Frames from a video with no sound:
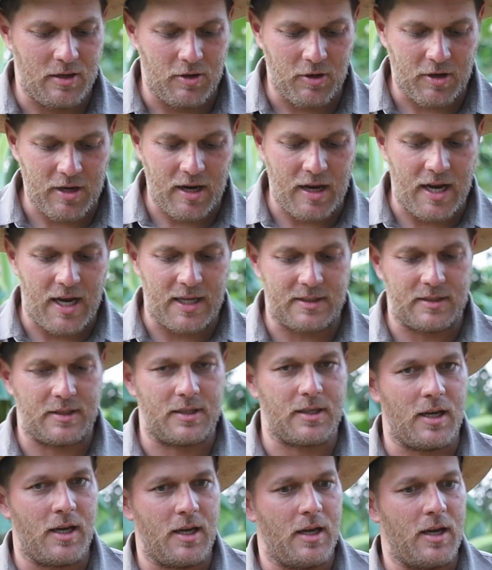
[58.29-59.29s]
Looking at
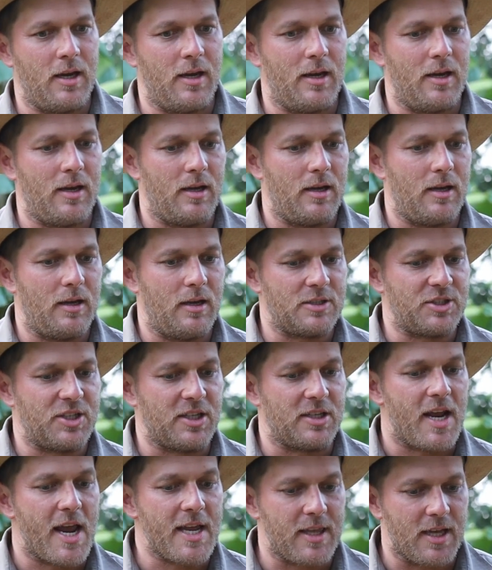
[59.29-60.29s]

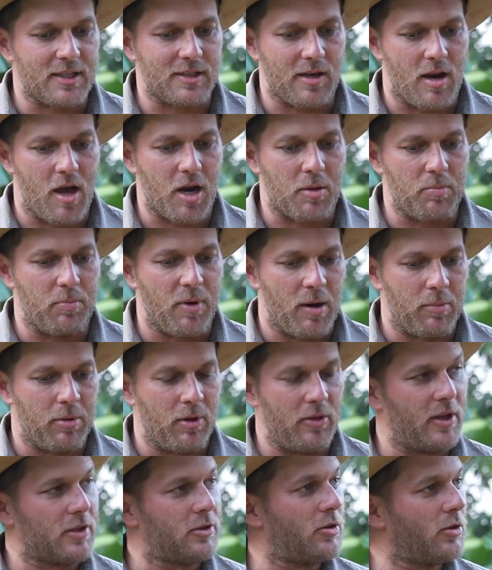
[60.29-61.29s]
genetics like
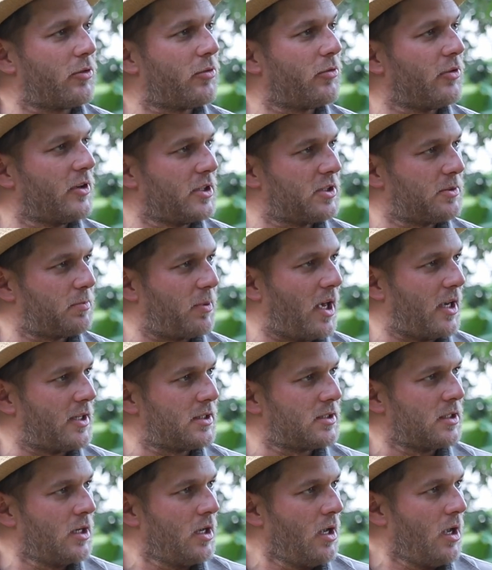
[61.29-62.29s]
Bubble that took first
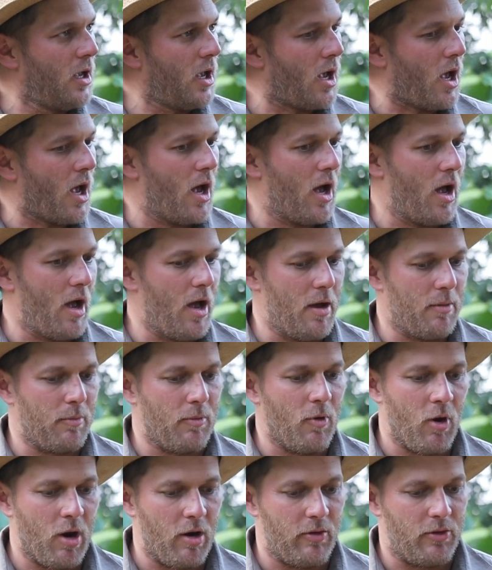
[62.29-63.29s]
place all
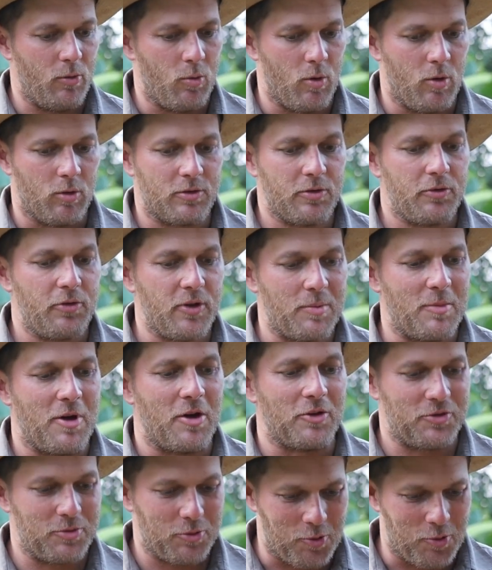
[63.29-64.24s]
over the world, females,